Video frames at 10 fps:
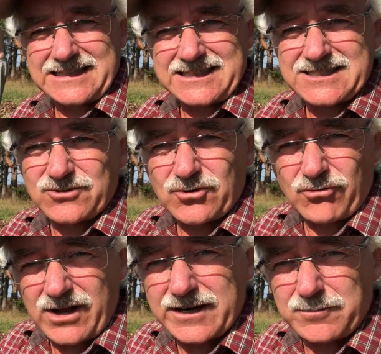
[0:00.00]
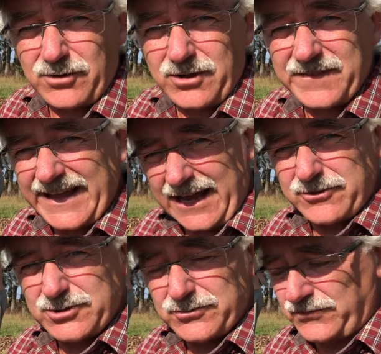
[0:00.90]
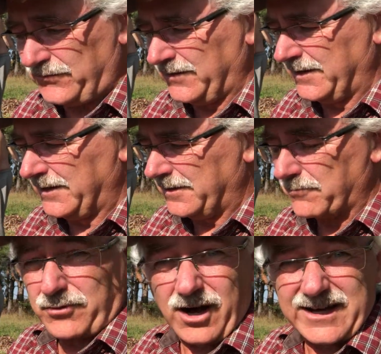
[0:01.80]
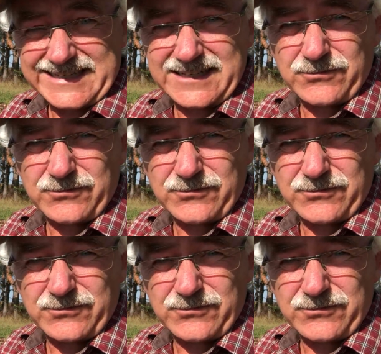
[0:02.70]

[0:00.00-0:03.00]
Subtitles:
that's incredible. Now you've brought in